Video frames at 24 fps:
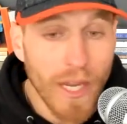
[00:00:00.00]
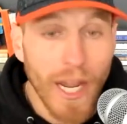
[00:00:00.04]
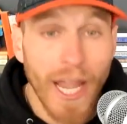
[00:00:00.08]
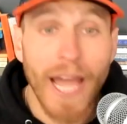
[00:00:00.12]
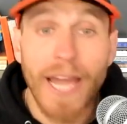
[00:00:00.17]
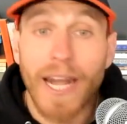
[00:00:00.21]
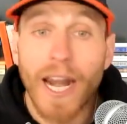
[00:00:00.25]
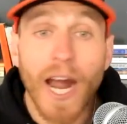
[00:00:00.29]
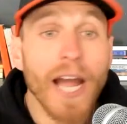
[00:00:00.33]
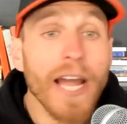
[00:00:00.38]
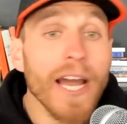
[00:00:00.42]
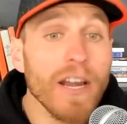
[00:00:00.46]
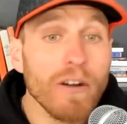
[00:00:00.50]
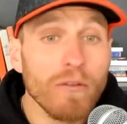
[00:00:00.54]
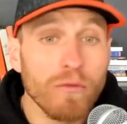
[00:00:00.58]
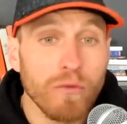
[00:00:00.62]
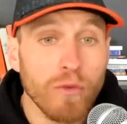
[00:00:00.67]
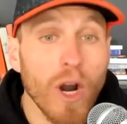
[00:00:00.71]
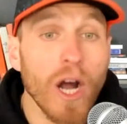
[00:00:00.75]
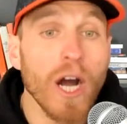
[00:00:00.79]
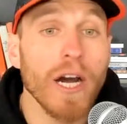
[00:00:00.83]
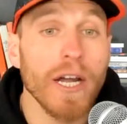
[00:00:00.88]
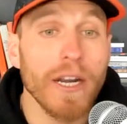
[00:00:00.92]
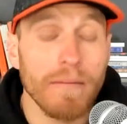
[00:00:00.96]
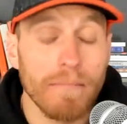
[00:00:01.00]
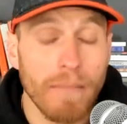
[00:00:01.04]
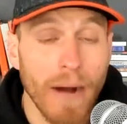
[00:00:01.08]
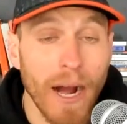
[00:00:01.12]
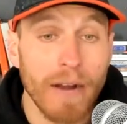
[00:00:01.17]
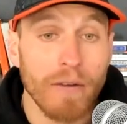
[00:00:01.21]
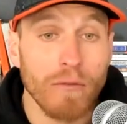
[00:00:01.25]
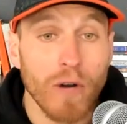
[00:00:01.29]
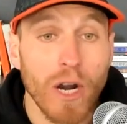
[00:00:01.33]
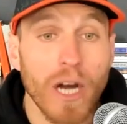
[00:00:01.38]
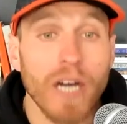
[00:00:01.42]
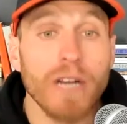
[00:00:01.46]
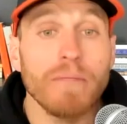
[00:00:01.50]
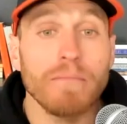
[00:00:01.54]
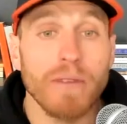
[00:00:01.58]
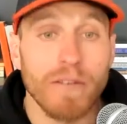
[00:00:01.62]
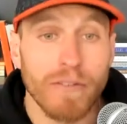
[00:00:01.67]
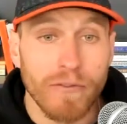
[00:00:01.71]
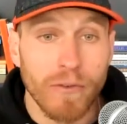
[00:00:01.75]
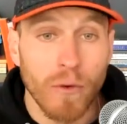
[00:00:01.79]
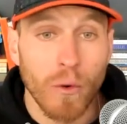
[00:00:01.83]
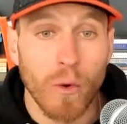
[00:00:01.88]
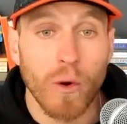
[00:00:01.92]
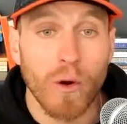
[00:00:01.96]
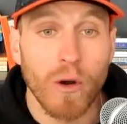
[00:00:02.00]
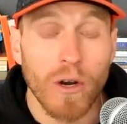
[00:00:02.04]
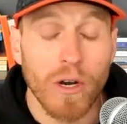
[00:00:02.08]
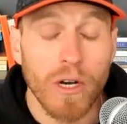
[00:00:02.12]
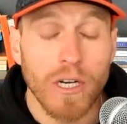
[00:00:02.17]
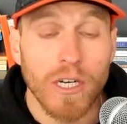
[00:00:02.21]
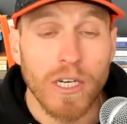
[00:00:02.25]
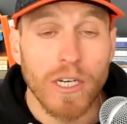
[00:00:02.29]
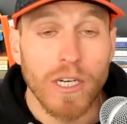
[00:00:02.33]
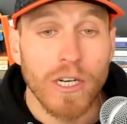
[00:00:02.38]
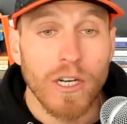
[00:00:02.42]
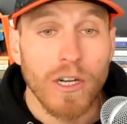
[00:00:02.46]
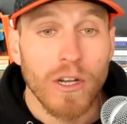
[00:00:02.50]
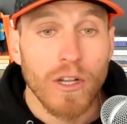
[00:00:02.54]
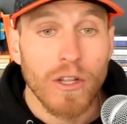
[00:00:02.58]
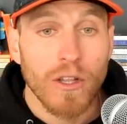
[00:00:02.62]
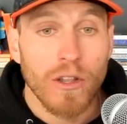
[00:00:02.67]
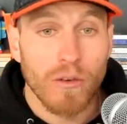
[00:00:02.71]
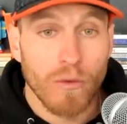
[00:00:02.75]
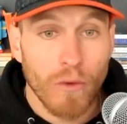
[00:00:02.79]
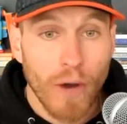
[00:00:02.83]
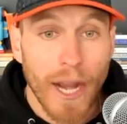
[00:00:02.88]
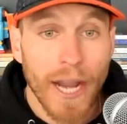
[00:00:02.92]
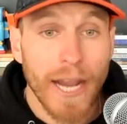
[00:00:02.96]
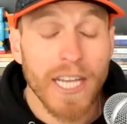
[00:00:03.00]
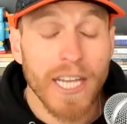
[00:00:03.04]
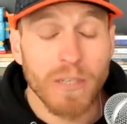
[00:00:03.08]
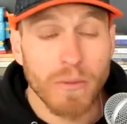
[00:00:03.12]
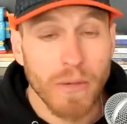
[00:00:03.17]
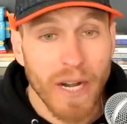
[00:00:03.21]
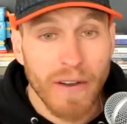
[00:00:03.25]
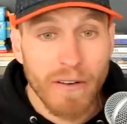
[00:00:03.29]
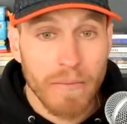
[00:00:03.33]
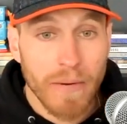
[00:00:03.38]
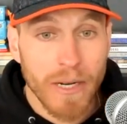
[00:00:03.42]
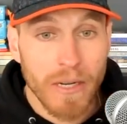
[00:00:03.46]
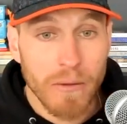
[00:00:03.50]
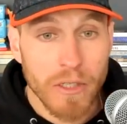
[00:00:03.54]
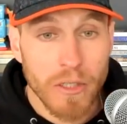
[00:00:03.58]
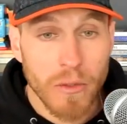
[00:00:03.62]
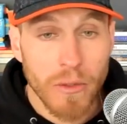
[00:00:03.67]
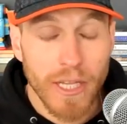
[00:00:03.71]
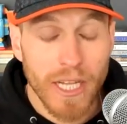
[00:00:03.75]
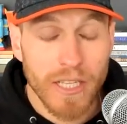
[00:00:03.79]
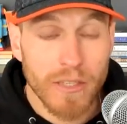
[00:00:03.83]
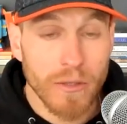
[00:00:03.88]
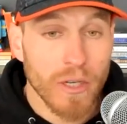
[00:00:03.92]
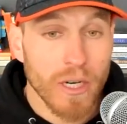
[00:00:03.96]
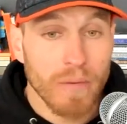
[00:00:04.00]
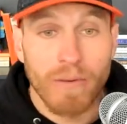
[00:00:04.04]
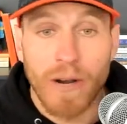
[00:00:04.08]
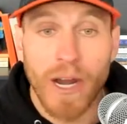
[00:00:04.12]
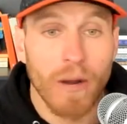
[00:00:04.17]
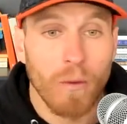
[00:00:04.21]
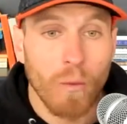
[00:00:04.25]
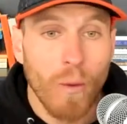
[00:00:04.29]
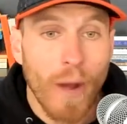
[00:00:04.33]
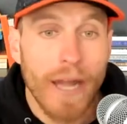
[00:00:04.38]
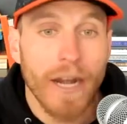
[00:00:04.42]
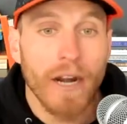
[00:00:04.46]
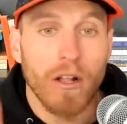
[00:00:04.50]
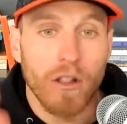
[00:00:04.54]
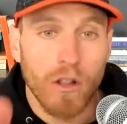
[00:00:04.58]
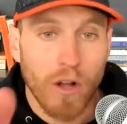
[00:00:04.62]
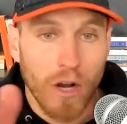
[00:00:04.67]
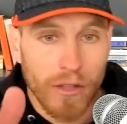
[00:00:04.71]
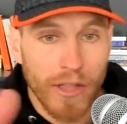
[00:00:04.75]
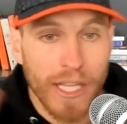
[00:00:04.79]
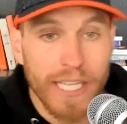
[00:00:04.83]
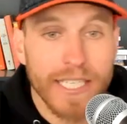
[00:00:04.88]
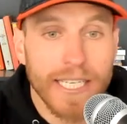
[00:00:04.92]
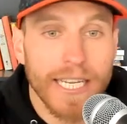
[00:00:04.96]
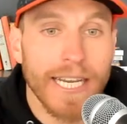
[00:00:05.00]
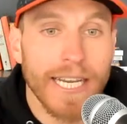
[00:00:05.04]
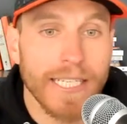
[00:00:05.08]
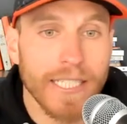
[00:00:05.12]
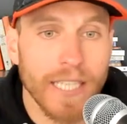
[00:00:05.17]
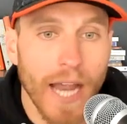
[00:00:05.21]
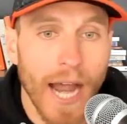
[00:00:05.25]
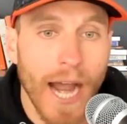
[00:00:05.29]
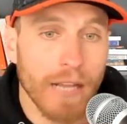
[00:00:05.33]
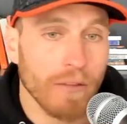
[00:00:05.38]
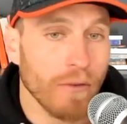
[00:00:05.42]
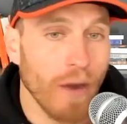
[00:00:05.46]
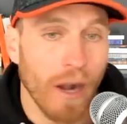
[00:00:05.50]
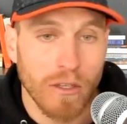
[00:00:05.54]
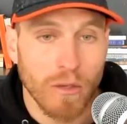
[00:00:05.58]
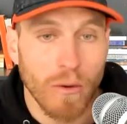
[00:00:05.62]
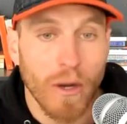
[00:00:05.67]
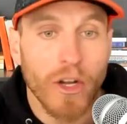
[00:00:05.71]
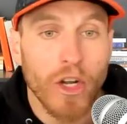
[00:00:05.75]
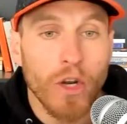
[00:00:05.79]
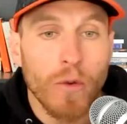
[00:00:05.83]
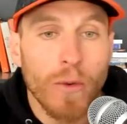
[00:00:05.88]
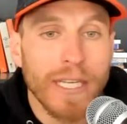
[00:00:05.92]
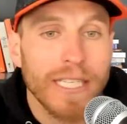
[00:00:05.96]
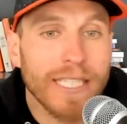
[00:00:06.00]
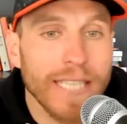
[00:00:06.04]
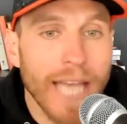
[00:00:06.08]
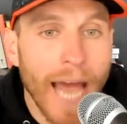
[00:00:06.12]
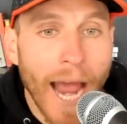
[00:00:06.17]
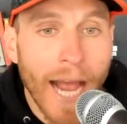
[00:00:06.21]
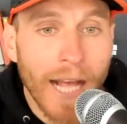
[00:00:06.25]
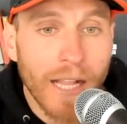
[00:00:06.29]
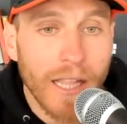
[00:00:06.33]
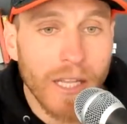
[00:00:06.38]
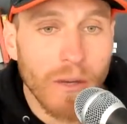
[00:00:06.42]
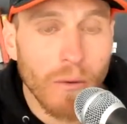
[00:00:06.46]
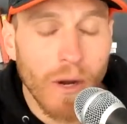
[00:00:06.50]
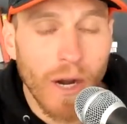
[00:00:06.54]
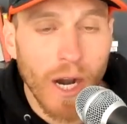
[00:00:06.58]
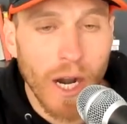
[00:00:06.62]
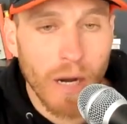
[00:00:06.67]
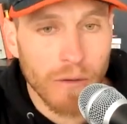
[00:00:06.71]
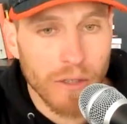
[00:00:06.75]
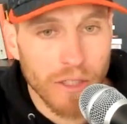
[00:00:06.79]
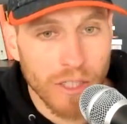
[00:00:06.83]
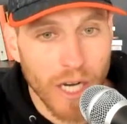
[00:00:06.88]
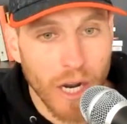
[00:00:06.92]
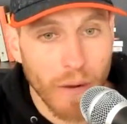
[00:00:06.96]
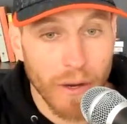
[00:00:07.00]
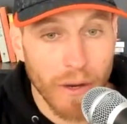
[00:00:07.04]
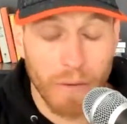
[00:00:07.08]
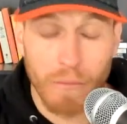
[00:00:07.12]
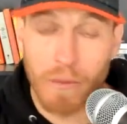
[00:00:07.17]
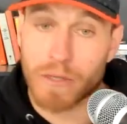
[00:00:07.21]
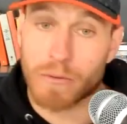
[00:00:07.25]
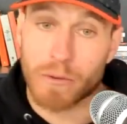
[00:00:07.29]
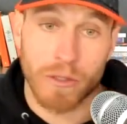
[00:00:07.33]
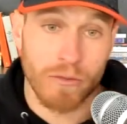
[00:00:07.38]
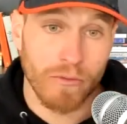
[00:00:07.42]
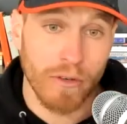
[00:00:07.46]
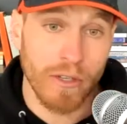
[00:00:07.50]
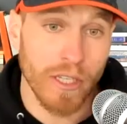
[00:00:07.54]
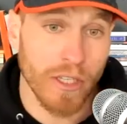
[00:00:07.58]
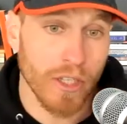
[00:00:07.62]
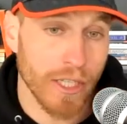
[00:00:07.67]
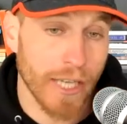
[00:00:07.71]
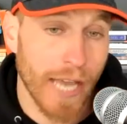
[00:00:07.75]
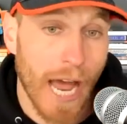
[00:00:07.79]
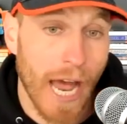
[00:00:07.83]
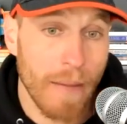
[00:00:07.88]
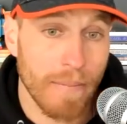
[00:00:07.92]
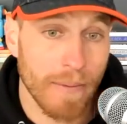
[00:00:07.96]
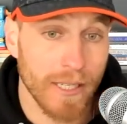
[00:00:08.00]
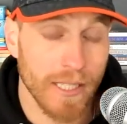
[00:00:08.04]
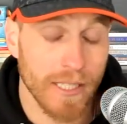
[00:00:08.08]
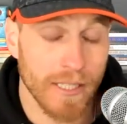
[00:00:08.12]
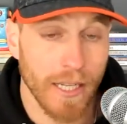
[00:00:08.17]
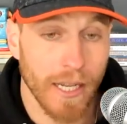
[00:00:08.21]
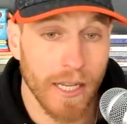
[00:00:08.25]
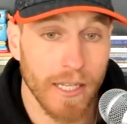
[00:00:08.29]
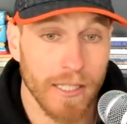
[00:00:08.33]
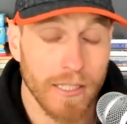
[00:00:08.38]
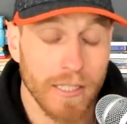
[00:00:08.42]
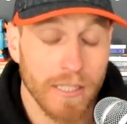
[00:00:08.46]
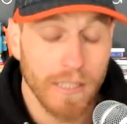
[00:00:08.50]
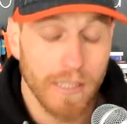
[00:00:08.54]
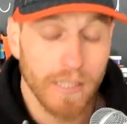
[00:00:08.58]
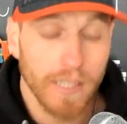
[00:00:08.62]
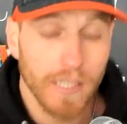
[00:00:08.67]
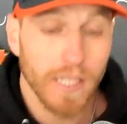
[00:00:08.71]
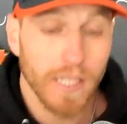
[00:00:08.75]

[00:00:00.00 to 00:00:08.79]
And I had my run before the race, when everybody was doing that tune-up ride, went along this exact route. So I knew exactly where I was going, which was really just happenstance.